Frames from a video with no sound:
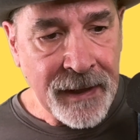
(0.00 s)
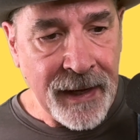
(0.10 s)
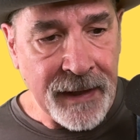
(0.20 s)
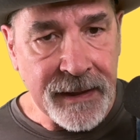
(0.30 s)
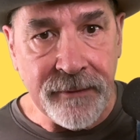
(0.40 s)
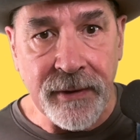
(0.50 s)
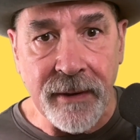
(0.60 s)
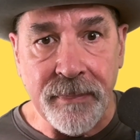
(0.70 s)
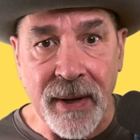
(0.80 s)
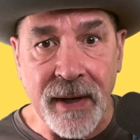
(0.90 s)
even
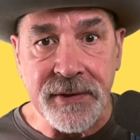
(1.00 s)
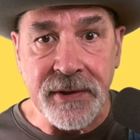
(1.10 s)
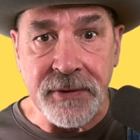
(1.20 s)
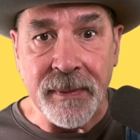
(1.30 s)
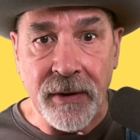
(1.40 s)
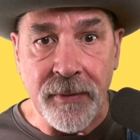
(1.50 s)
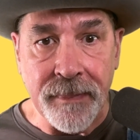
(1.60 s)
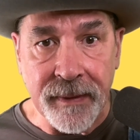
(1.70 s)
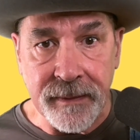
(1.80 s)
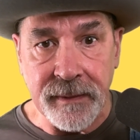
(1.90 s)
a box that's been
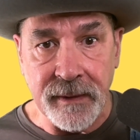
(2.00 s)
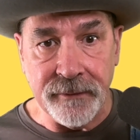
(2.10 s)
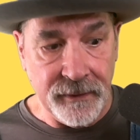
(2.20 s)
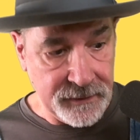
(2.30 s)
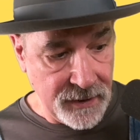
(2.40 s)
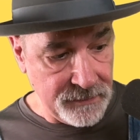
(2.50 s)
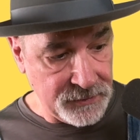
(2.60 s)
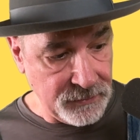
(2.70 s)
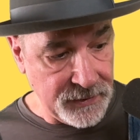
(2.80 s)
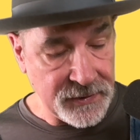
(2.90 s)
opened, if it
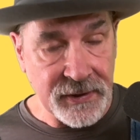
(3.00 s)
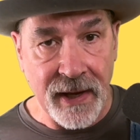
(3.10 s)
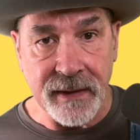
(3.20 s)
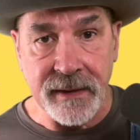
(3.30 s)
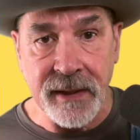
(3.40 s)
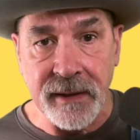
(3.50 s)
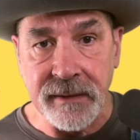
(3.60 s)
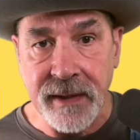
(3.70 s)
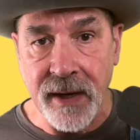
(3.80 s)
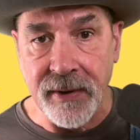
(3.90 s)
comes with a set,
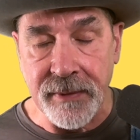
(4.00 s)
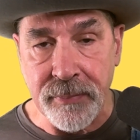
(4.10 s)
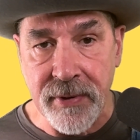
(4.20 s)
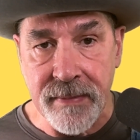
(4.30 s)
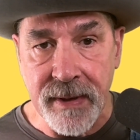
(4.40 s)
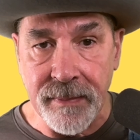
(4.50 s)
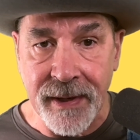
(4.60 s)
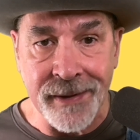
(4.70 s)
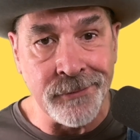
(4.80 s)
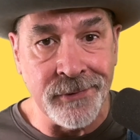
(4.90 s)
can carry a premium,
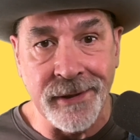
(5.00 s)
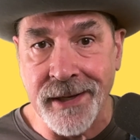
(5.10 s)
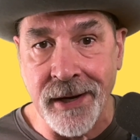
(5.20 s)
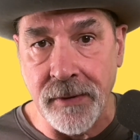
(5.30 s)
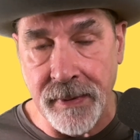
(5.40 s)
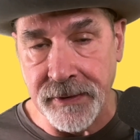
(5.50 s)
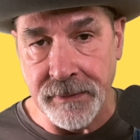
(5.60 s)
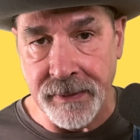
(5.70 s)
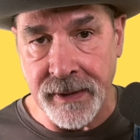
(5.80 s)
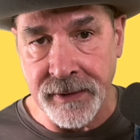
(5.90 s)
and I don't really care about
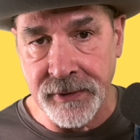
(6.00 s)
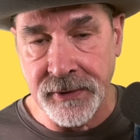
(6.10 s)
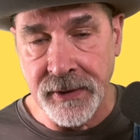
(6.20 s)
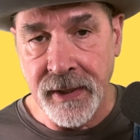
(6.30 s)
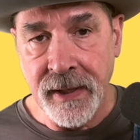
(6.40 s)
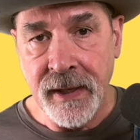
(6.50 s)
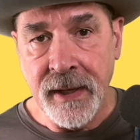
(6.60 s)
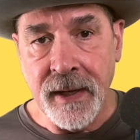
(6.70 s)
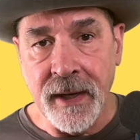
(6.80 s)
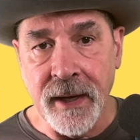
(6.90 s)
the box.
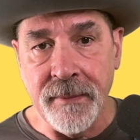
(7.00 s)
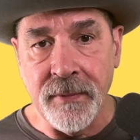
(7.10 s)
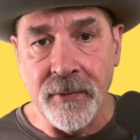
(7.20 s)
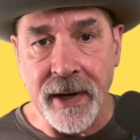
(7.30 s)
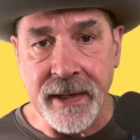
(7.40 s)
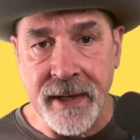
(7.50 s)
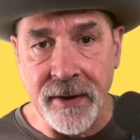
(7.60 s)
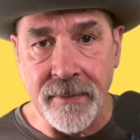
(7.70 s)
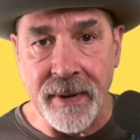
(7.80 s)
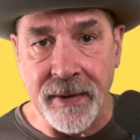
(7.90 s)
What I
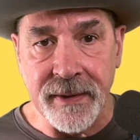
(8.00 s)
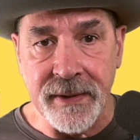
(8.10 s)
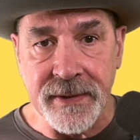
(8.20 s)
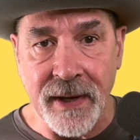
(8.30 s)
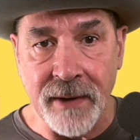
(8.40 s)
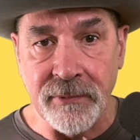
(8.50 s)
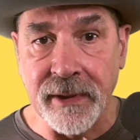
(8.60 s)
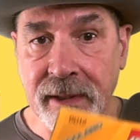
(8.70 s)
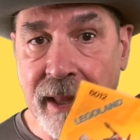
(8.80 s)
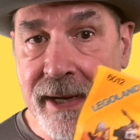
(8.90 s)
care about is I
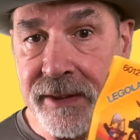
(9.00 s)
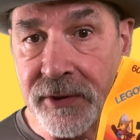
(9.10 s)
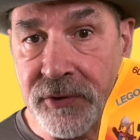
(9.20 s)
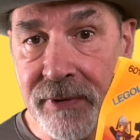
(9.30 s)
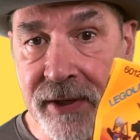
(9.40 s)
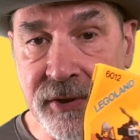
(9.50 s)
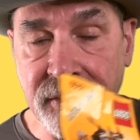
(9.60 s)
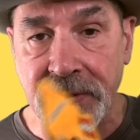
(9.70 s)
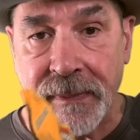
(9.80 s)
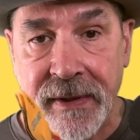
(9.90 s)
really like the
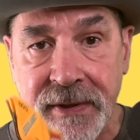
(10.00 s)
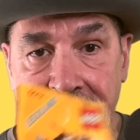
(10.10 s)
directions because